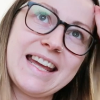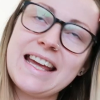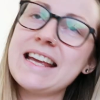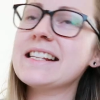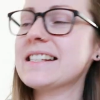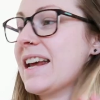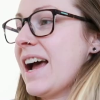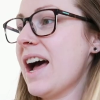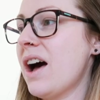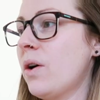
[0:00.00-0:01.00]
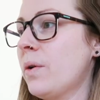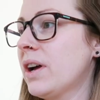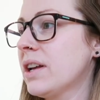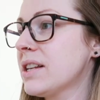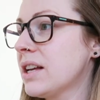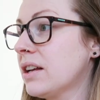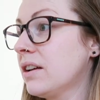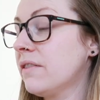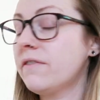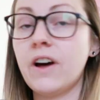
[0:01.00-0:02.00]
It is now
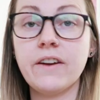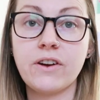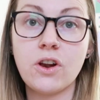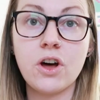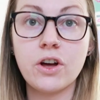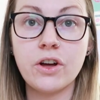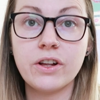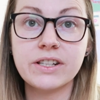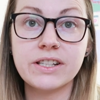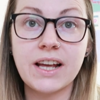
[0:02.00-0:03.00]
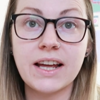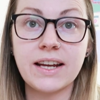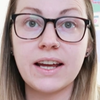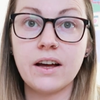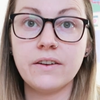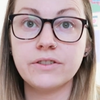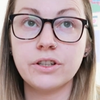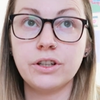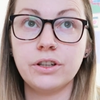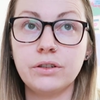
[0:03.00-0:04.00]
five o'clock on Saturday
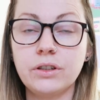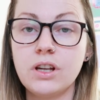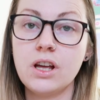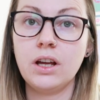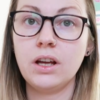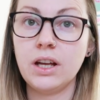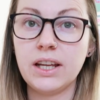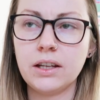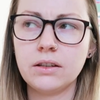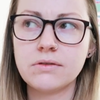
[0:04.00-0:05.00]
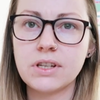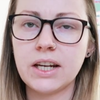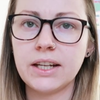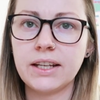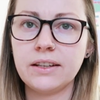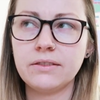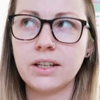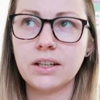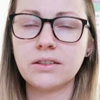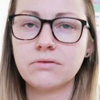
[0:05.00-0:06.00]
afternoon, Saturday
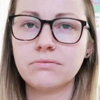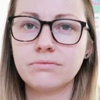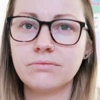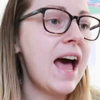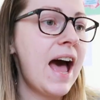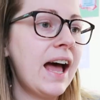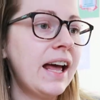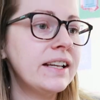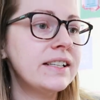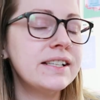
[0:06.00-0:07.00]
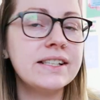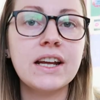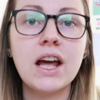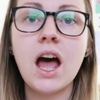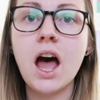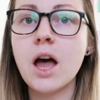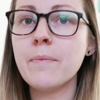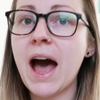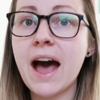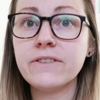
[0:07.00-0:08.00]
evening, and
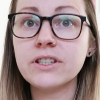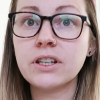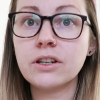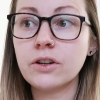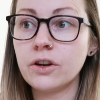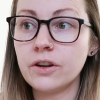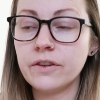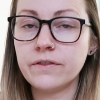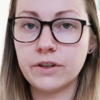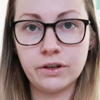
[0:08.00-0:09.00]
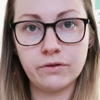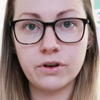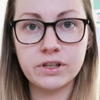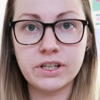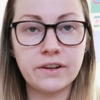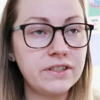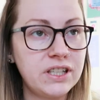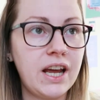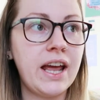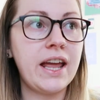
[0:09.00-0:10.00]
um, I haven't done a lot of Lula Rocks stuff
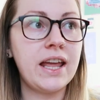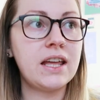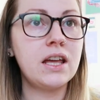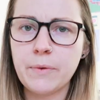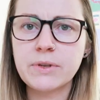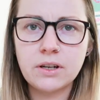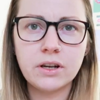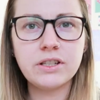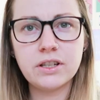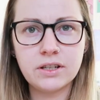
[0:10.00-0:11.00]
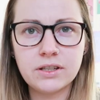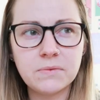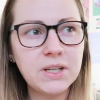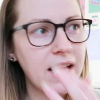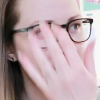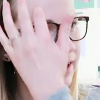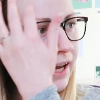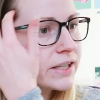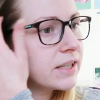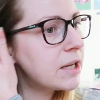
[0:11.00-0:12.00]
today. It was nice to do some sketching
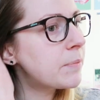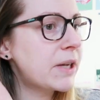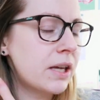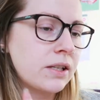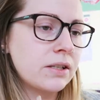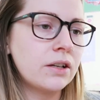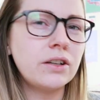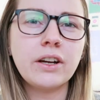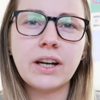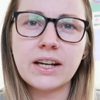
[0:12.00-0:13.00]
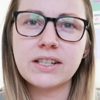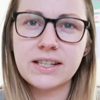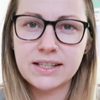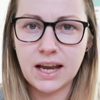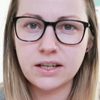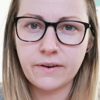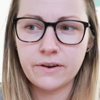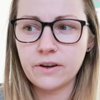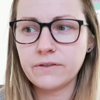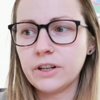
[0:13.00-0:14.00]
actually, because I don't actually sketch
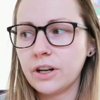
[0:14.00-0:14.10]
very often.